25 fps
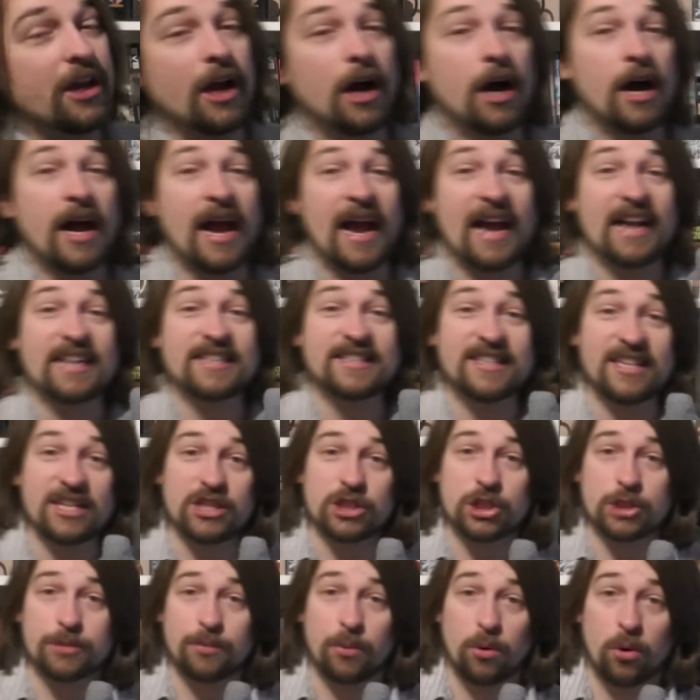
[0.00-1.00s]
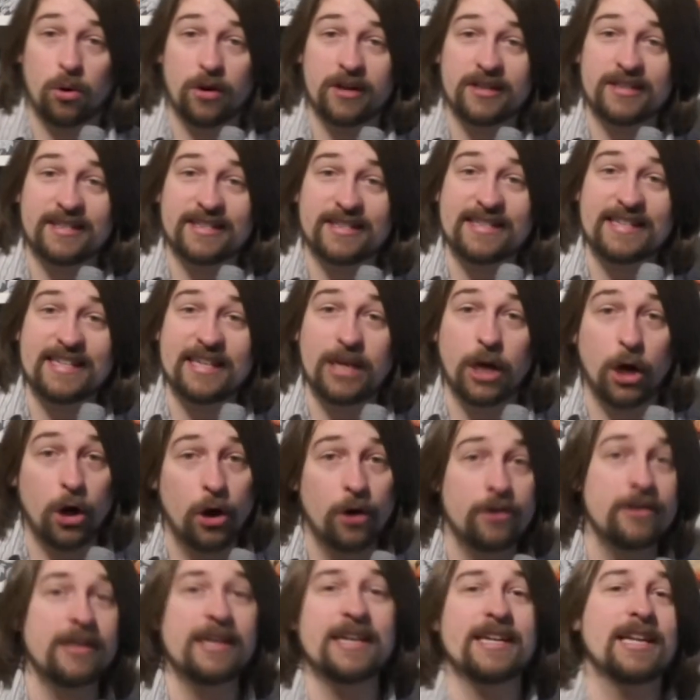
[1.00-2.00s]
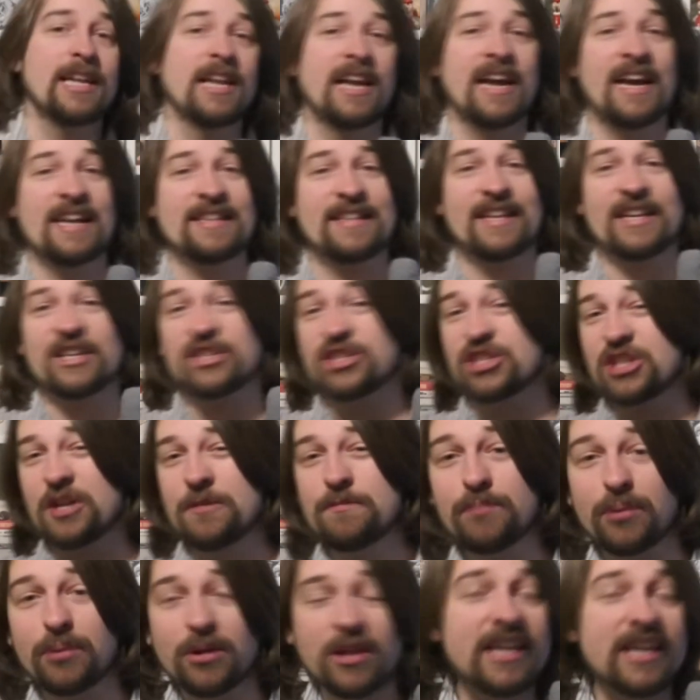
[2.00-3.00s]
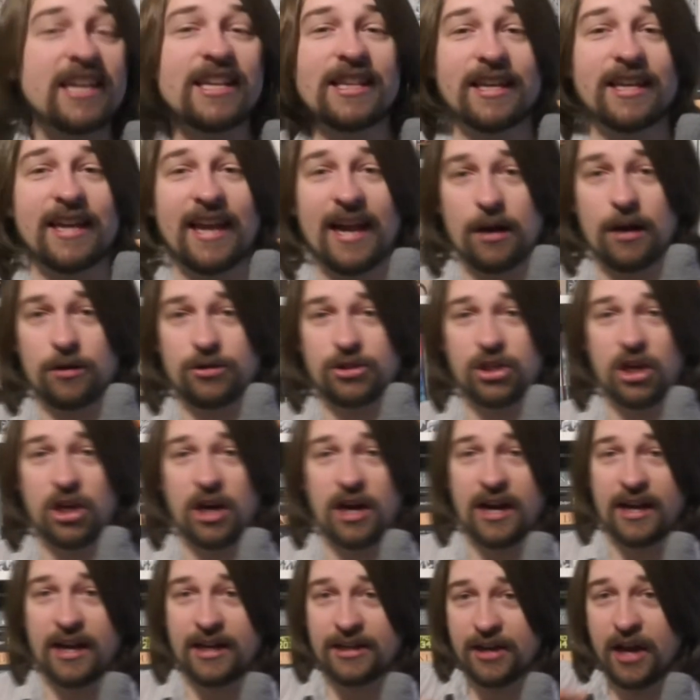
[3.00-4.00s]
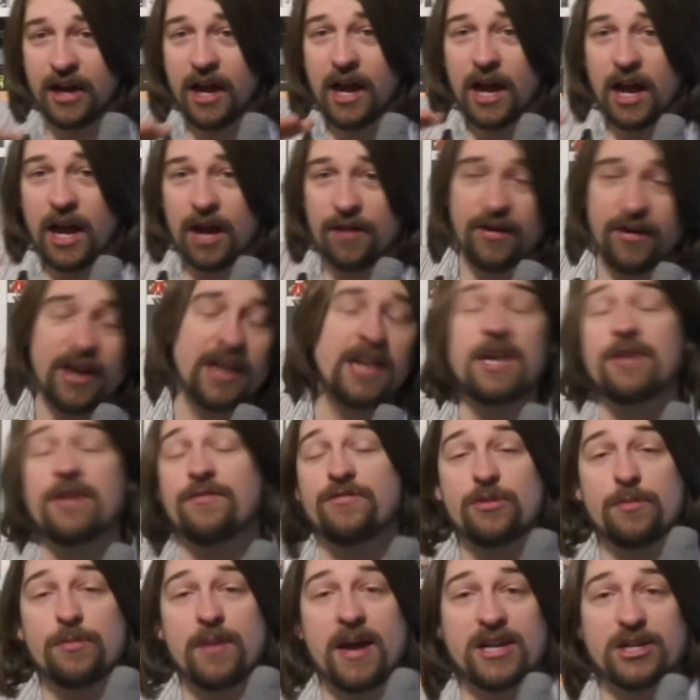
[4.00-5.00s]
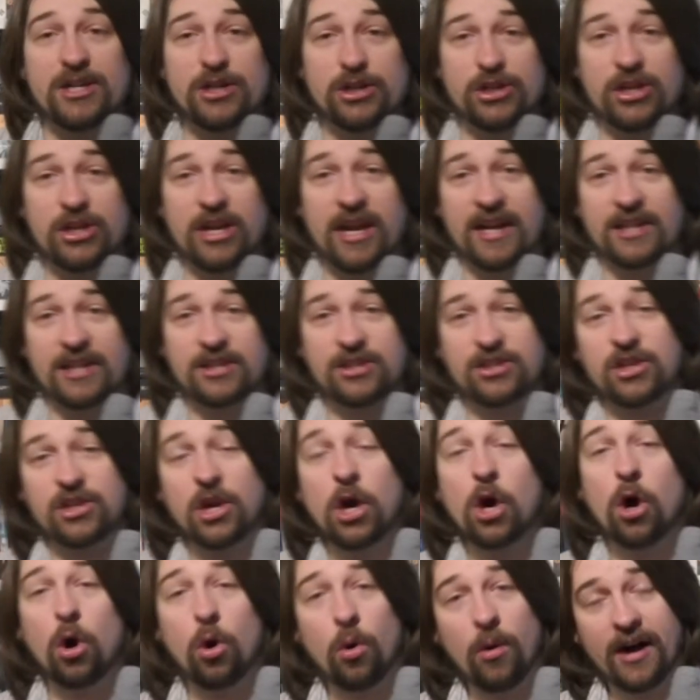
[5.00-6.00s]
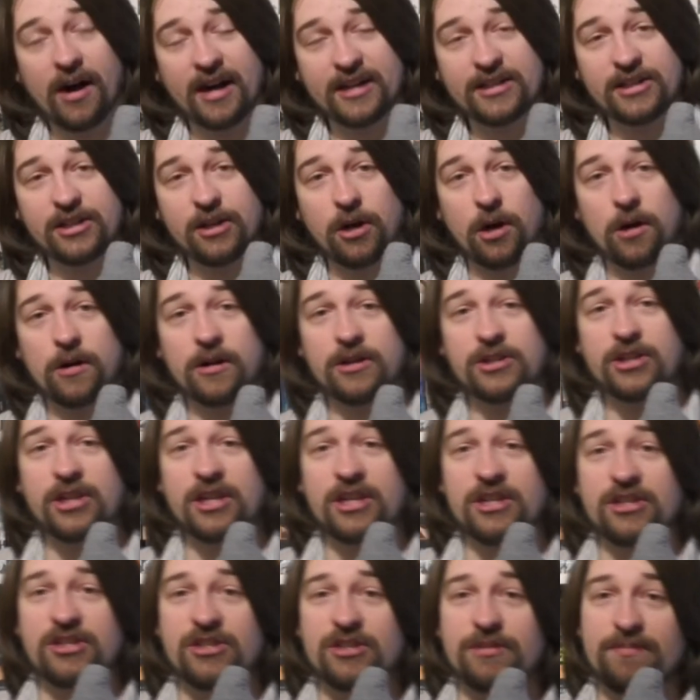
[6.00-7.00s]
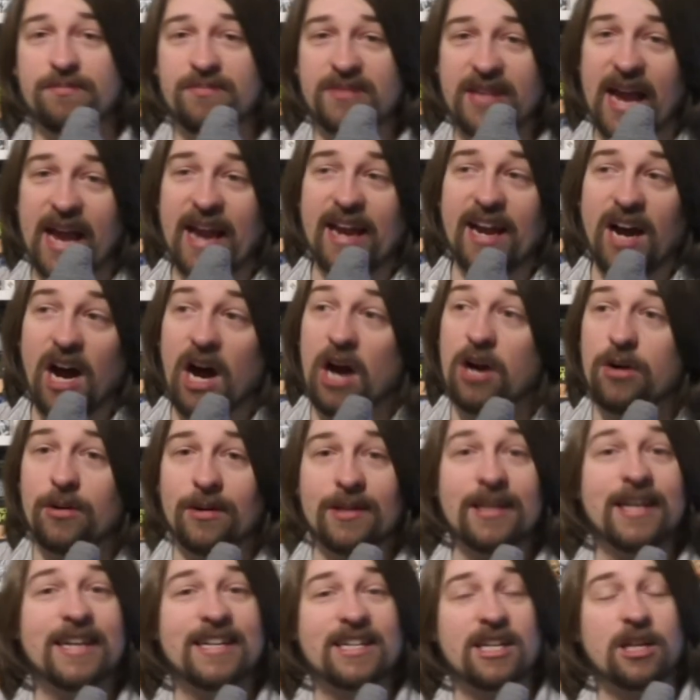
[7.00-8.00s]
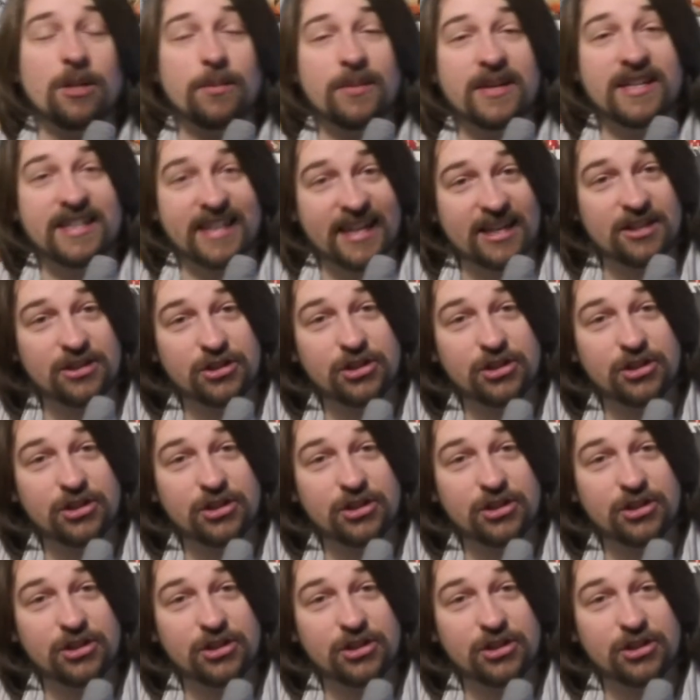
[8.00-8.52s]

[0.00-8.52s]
they are, at this point, the only clan that is completely outside of any of the major sects or ideologies, they are a little bit